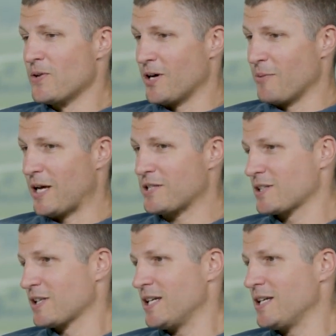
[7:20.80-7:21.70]

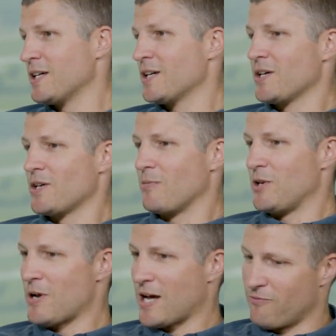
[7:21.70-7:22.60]
Basically,
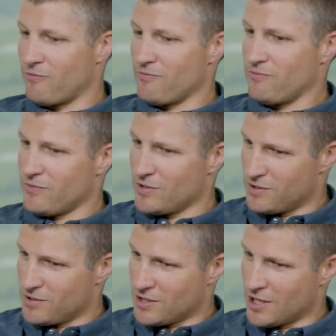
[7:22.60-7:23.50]
when you have
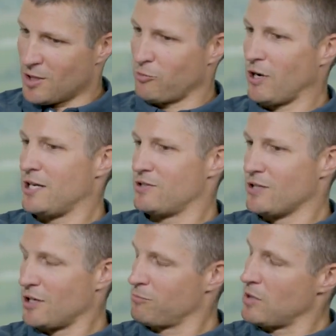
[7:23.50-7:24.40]
it
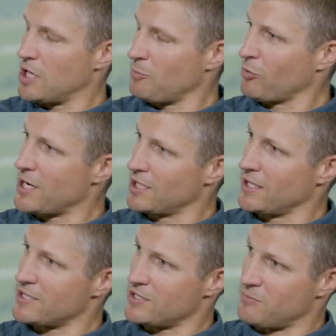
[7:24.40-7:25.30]

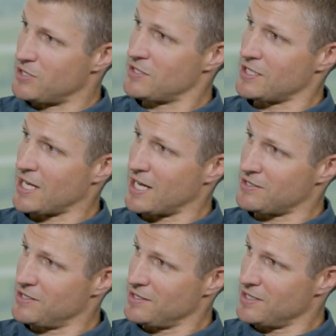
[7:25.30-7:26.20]
upregulates the abscisic
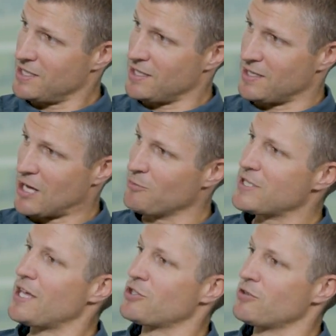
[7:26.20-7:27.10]
acid, it helps
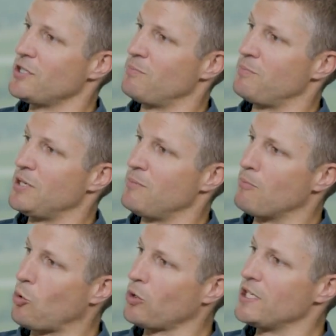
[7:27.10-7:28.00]
that tree be
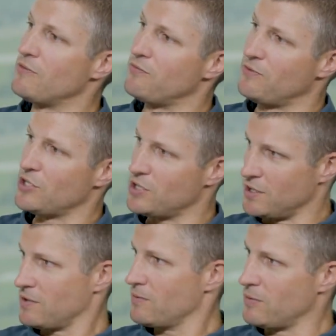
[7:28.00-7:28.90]
more
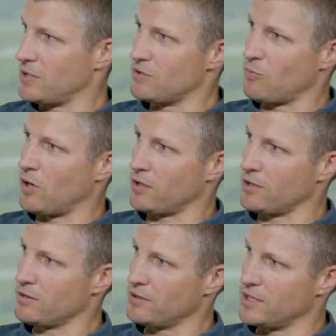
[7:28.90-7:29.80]
efficient with its
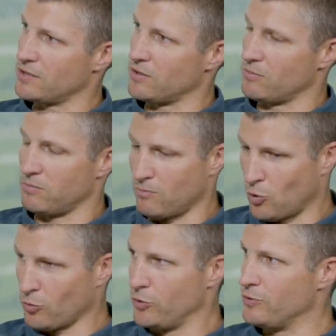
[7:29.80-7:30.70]
water. And so
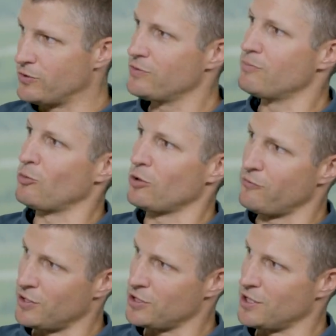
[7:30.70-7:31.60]
more roots, more
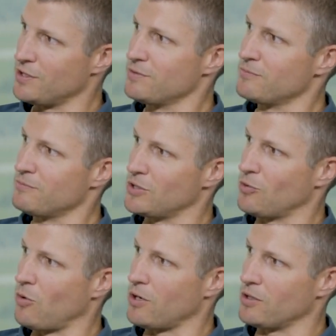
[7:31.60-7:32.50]
efficient with the
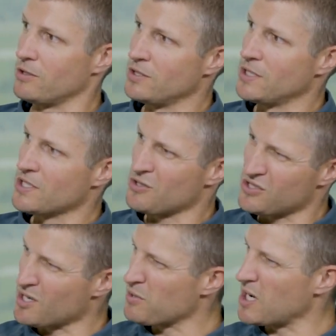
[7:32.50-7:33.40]
water. So
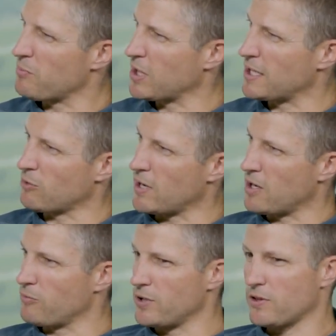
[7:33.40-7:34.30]
it's something I'm playing
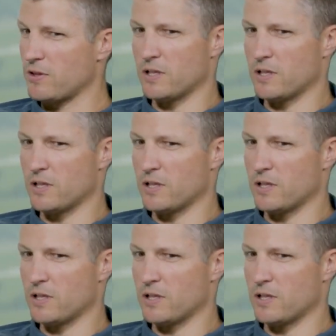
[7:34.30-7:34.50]
around with,